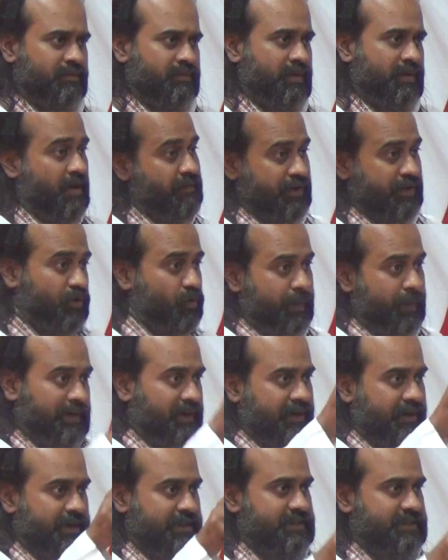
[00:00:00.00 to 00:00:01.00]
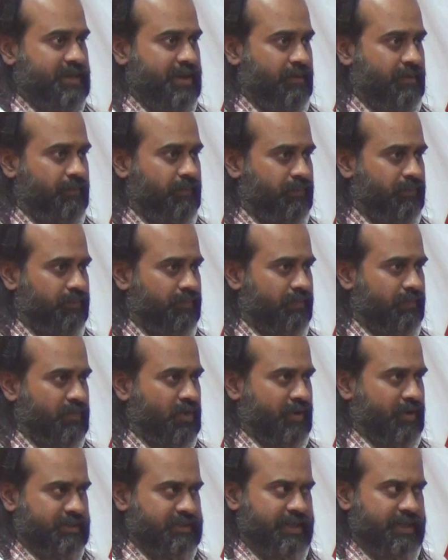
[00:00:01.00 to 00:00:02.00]
I will do better next time.
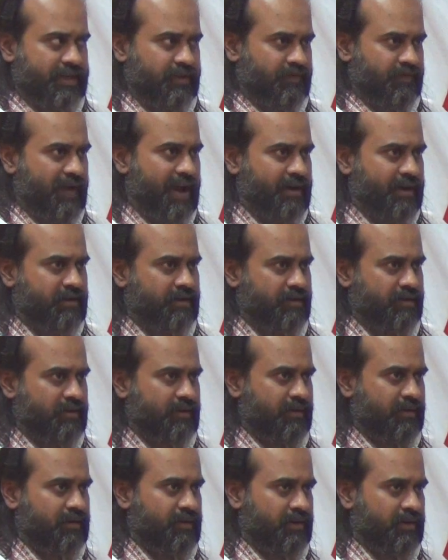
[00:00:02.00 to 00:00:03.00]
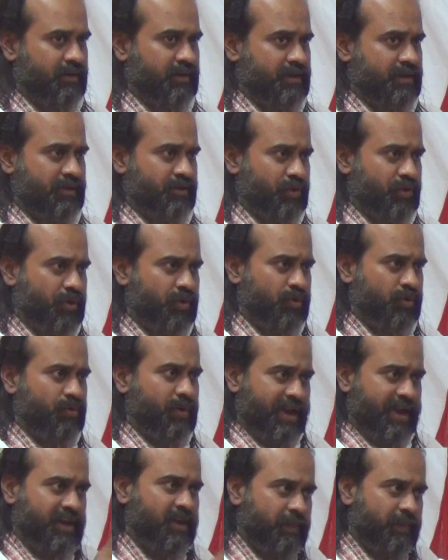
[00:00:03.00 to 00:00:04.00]
Now, is that a fact? Do, you
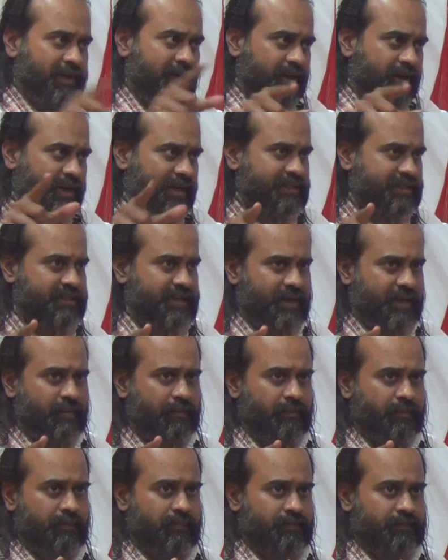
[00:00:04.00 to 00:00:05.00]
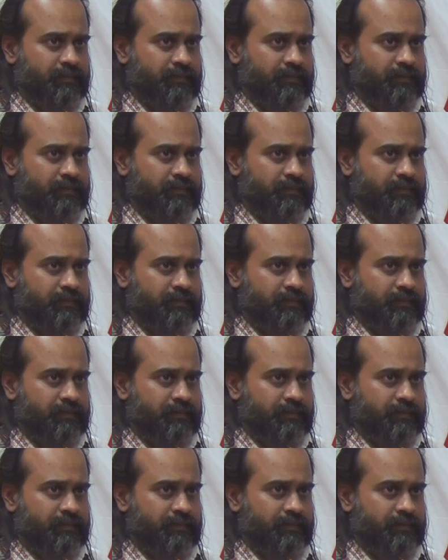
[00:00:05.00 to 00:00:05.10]
do any better next time?